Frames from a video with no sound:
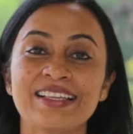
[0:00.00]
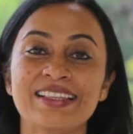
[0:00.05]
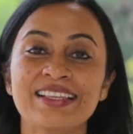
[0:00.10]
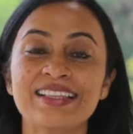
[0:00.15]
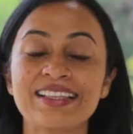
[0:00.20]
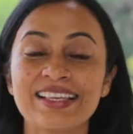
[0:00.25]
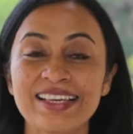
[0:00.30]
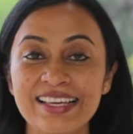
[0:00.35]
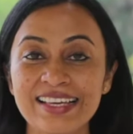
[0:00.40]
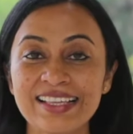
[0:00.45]

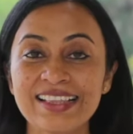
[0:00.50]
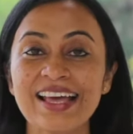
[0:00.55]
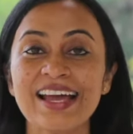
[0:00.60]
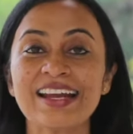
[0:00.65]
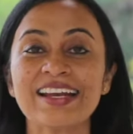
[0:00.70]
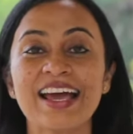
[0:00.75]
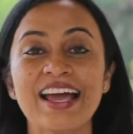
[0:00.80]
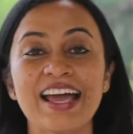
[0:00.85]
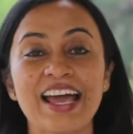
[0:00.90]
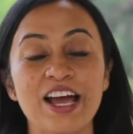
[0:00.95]
The thing
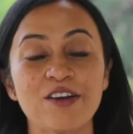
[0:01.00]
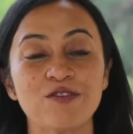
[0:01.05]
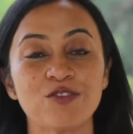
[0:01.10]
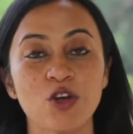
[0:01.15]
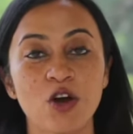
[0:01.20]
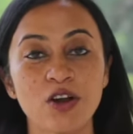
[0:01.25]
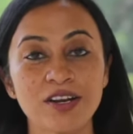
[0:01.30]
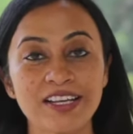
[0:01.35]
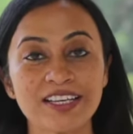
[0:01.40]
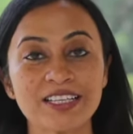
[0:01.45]
that I have
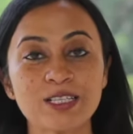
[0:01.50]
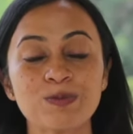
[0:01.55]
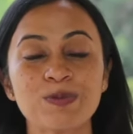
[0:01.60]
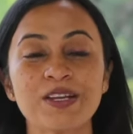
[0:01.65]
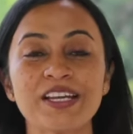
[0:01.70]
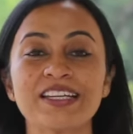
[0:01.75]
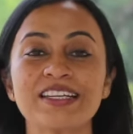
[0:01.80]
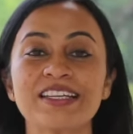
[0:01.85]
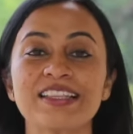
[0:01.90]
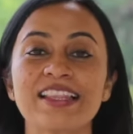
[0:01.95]
not
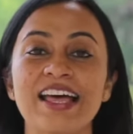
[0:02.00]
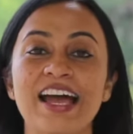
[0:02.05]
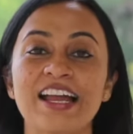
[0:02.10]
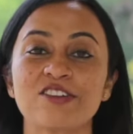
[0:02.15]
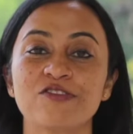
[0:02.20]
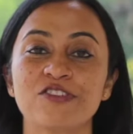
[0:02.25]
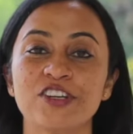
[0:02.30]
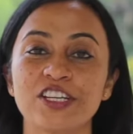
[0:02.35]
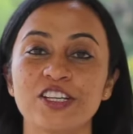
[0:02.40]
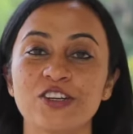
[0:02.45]
explained in
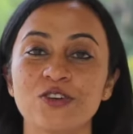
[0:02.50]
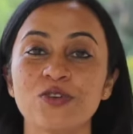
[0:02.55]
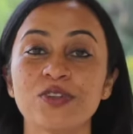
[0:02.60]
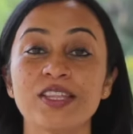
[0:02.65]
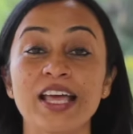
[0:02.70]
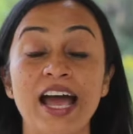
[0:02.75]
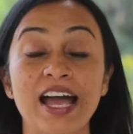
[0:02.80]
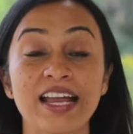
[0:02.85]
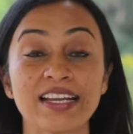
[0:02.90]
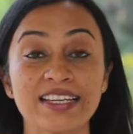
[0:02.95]
that video,
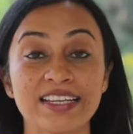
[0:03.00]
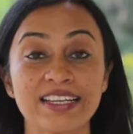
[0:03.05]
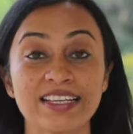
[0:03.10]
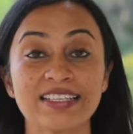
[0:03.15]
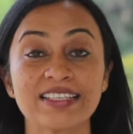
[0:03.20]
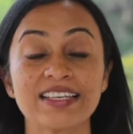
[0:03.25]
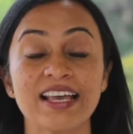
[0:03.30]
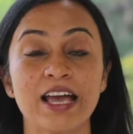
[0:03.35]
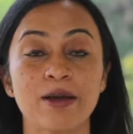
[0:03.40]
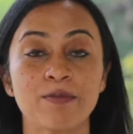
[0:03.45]
that
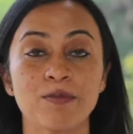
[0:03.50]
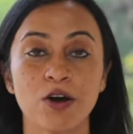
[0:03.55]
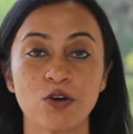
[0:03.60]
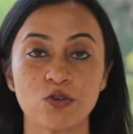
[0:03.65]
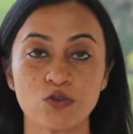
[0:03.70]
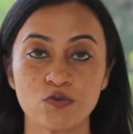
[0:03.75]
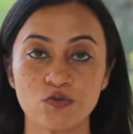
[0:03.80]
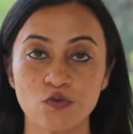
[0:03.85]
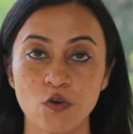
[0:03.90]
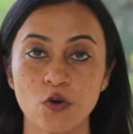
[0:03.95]
is
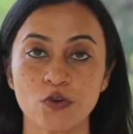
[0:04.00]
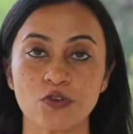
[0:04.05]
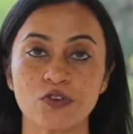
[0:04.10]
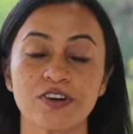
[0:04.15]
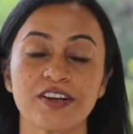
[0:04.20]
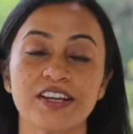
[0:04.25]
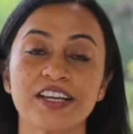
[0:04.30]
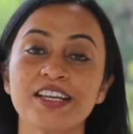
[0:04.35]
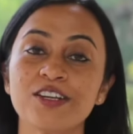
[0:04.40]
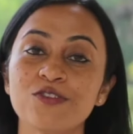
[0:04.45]
about
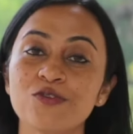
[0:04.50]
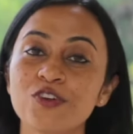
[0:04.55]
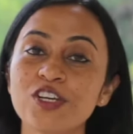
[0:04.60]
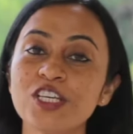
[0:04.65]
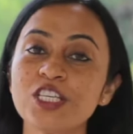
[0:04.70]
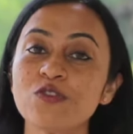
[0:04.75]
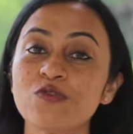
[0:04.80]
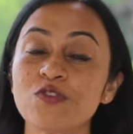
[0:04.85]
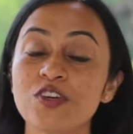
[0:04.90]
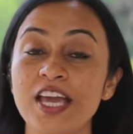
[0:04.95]
water in
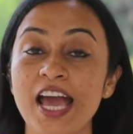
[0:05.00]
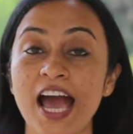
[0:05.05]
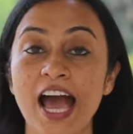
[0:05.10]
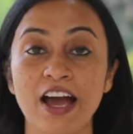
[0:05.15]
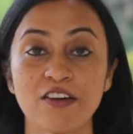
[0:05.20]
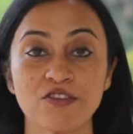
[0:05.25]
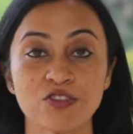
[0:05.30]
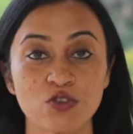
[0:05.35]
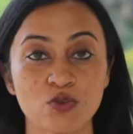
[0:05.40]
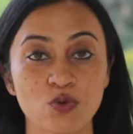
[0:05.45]
which we
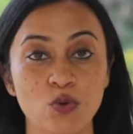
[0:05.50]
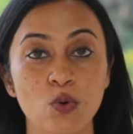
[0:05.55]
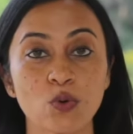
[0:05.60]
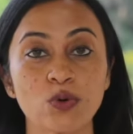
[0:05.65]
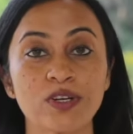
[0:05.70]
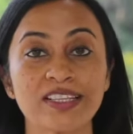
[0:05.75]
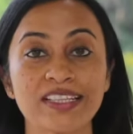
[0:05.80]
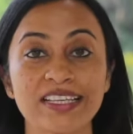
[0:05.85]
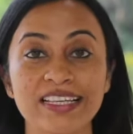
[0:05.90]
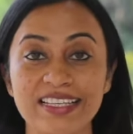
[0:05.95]
have
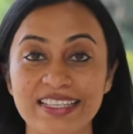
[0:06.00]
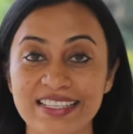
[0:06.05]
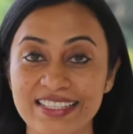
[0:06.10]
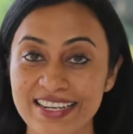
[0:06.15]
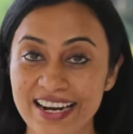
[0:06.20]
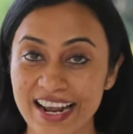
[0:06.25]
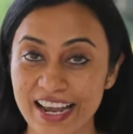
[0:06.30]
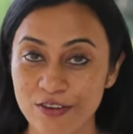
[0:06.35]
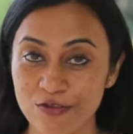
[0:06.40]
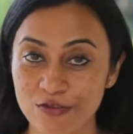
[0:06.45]
soaked these
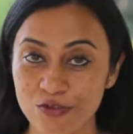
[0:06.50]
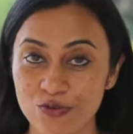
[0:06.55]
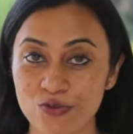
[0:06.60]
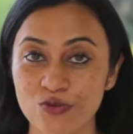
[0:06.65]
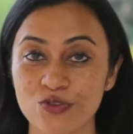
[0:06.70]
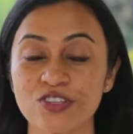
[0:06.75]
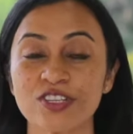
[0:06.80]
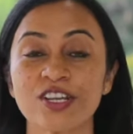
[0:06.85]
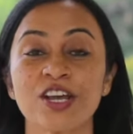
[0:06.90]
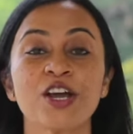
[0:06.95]
dry
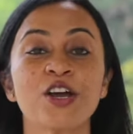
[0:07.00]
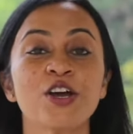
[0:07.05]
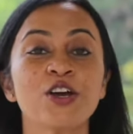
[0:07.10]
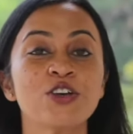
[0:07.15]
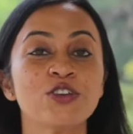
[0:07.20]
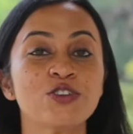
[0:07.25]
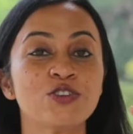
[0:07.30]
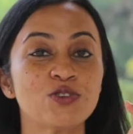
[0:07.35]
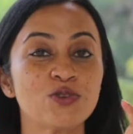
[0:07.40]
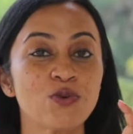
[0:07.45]
fruits.
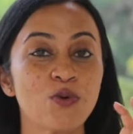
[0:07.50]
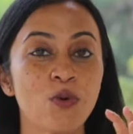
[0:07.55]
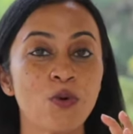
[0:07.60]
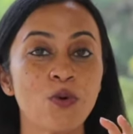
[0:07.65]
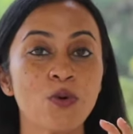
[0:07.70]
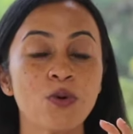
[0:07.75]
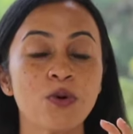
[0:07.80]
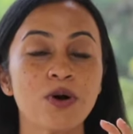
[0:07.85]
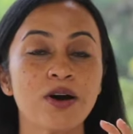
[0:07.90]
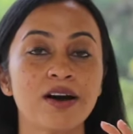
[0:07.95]

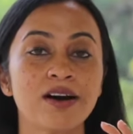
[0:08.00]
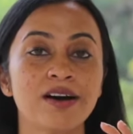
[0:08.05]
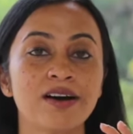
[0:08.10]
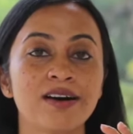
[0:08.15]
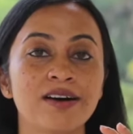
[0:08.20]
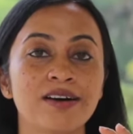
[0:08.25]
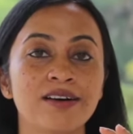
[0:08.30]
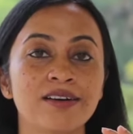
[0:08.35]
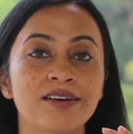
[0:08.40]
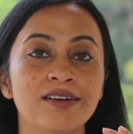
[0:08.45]
So
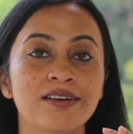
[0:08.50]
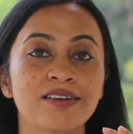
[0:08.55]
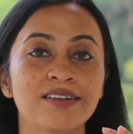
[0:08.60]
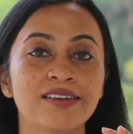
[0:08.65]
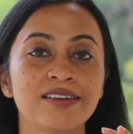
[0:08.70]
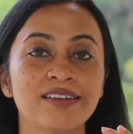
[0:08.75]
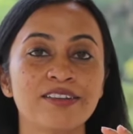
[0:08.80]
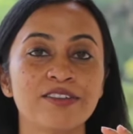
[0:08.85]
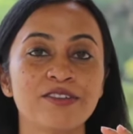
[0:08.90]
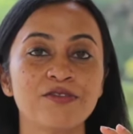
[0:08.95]
uh,
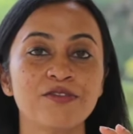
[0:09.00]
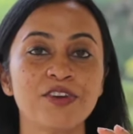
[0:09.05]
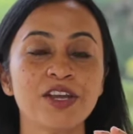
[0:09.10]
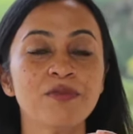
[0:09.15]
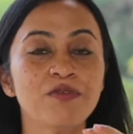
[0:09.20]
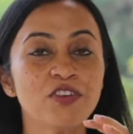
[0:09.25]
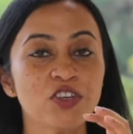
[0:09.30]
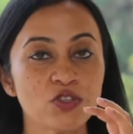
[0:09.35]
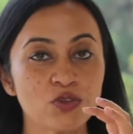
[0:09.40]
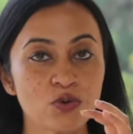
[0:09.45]

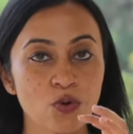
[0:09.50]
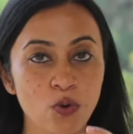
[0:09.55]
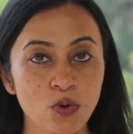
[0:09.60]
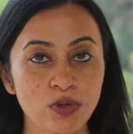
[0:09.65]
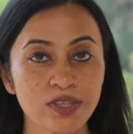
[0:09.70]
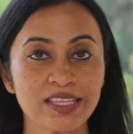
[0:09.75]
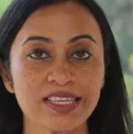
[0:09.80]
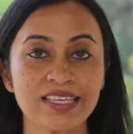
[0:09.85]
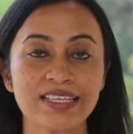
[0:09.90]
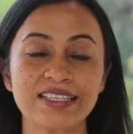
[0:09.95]
when we
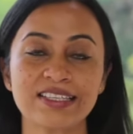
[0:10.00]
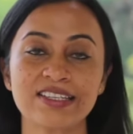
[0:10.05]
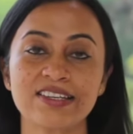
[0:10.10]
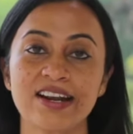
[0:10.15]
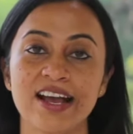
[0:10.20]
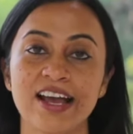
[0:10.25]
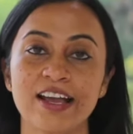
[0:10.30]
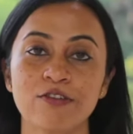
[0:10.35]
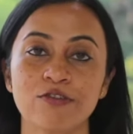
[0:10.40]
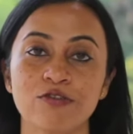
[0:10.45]
soak these
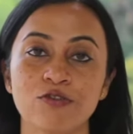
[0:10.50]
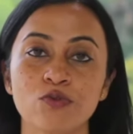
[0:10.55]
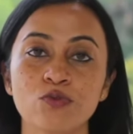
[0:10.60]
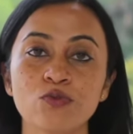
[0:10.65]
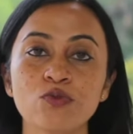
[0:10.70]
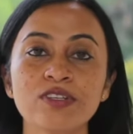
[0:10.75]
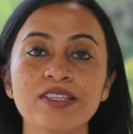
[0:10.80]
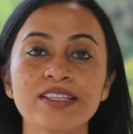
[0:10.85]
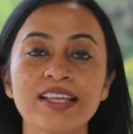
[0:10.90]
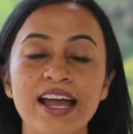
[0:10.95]
dry
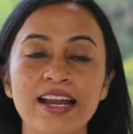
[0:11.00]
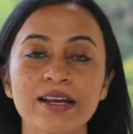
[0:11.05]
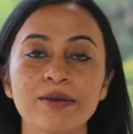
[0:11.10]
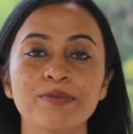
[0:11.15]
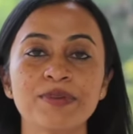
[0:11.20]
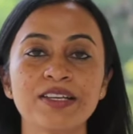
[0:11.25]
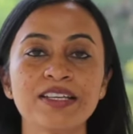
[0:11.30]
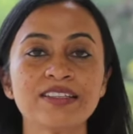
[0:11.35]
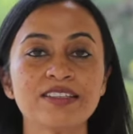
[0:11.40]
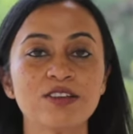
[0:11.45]
fruits,
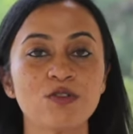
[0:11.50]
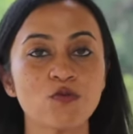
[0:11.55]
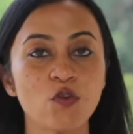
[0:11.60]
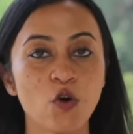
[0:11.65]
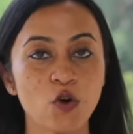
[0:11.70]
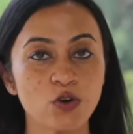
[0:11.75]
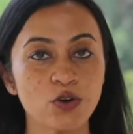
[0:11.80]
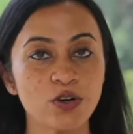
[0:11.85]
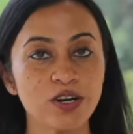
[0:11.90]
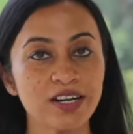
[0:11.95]
that means the
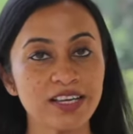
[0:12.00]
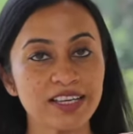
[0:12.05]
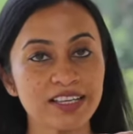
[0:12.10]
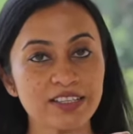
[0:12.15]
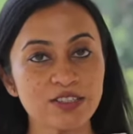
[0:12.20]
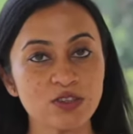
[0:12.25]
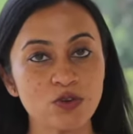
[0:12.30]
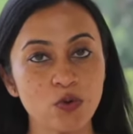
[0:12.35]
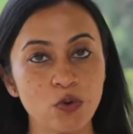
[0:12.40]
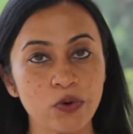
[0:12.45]
water
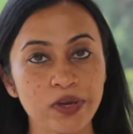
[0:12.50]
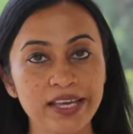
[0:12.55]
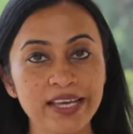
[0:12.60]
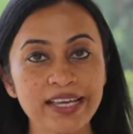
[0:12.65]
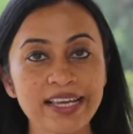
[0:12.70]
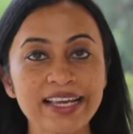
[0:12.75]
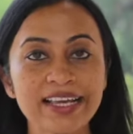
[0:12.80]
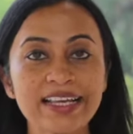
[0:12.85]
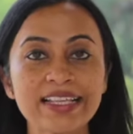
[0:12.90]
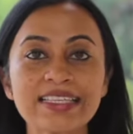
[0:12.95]
is
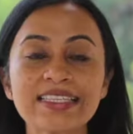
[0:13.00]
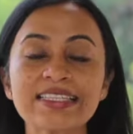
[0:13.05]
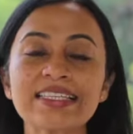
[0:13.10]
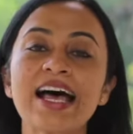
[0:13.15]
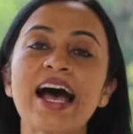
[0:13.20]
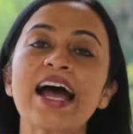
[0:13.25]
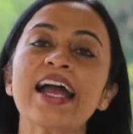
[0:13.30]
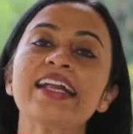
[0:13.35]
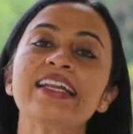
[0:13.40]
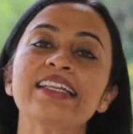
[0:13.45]
going
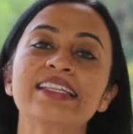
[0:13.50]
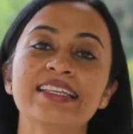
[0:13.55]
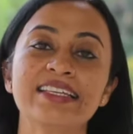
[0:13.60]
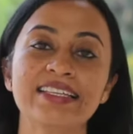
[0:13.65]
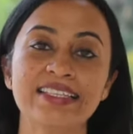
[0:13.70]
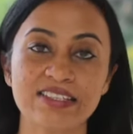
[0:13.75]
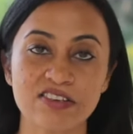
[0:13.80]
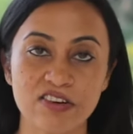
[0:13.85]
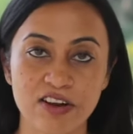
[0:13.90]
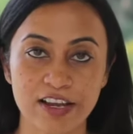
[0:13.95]
inside
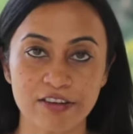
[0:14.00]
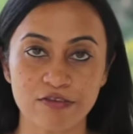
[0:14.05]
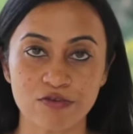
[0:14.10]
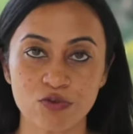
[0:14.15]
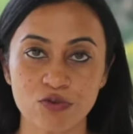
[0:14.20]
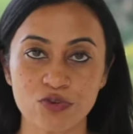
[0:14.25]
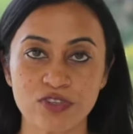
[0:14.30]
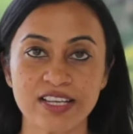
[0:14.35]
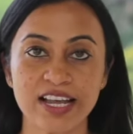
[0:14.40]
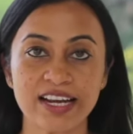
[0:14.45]
these dry
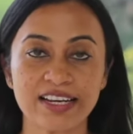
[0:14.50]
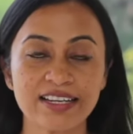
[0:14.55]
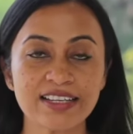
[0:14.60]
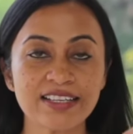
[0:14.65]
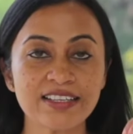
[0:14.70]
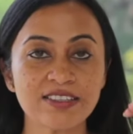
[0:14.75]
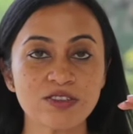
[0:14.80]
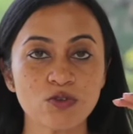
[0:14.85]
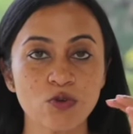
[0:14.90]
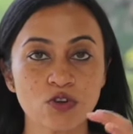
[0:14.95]
fruits, that
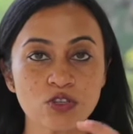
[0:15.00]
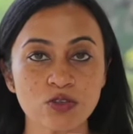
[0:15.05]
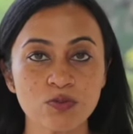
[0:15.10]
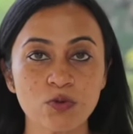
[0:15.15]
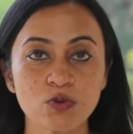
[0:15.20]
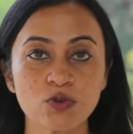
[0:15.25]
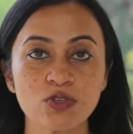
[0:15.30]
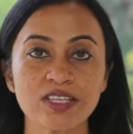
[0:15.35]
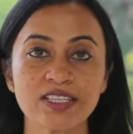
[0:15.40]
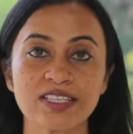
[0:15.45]
is
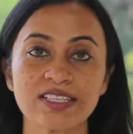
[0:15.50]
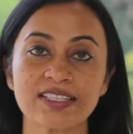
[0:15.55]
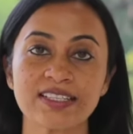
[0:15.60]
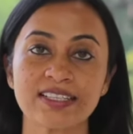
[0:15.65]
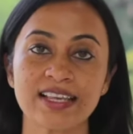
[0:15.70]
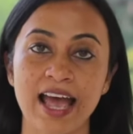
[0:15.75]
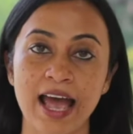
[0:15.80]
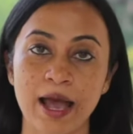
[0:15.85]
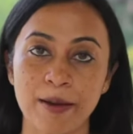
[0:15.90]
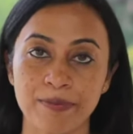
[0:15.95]
osmosis
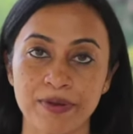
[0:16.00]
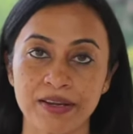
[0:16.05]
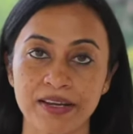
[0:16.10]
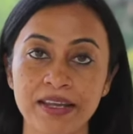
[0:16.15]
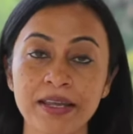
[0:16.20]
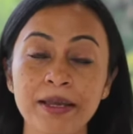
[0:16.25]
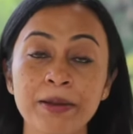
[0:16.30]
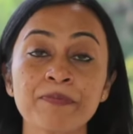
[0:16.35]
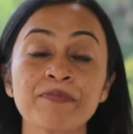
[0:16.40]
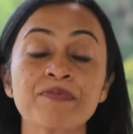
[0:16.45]
is
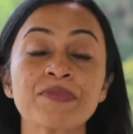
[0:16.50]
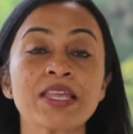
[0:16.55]
happening.